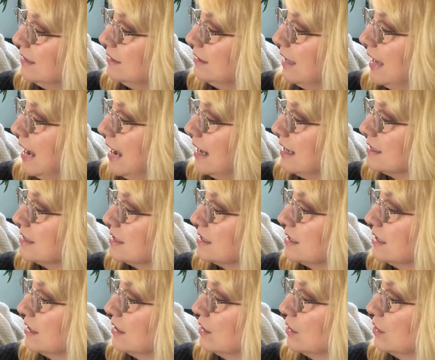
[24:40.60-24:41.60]
Last
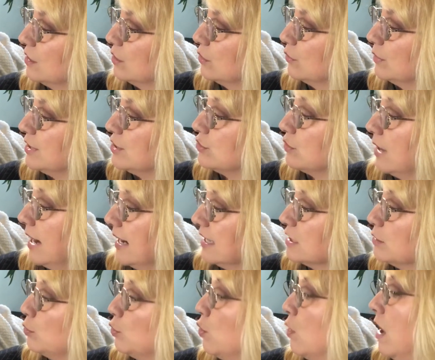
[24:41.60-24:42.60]

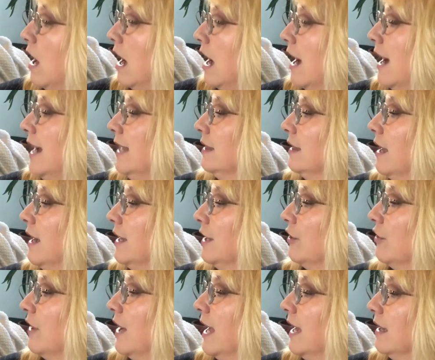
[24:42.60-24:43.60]
retractable
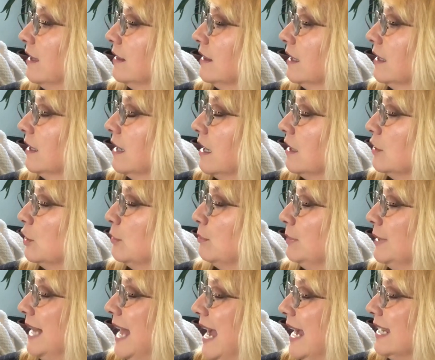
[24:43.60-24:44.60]
eyeliner and I got the color
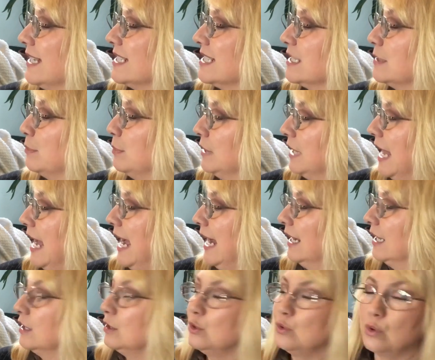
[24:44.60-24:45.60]
blackest
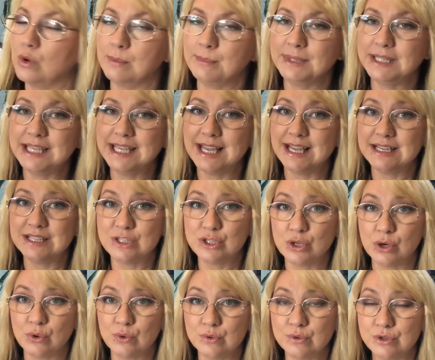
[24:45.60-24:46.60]
black. Normally I
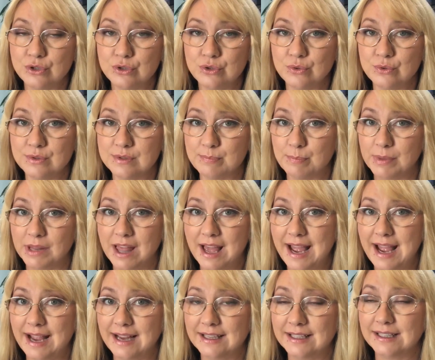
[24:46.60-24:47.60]
don't choose
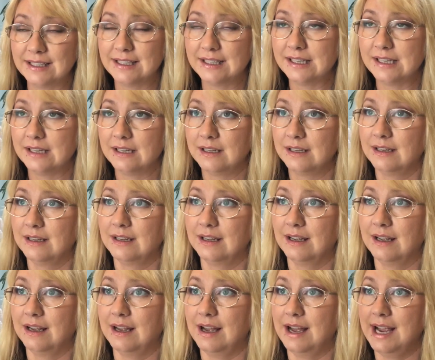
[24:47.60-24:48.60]
black.
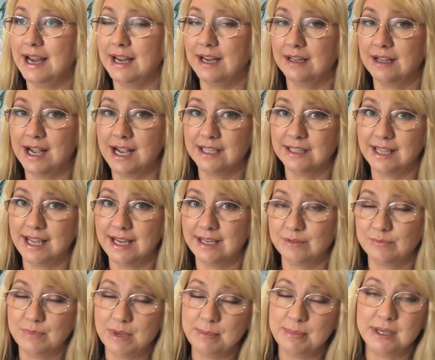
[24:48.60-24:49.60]
I, I
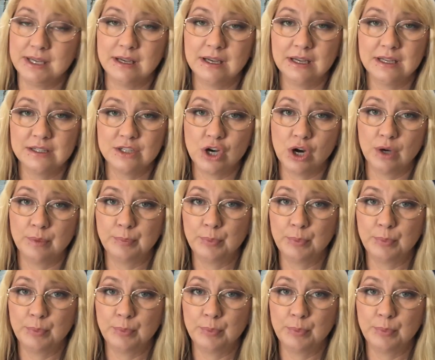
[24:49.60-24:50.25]
like maybe a dark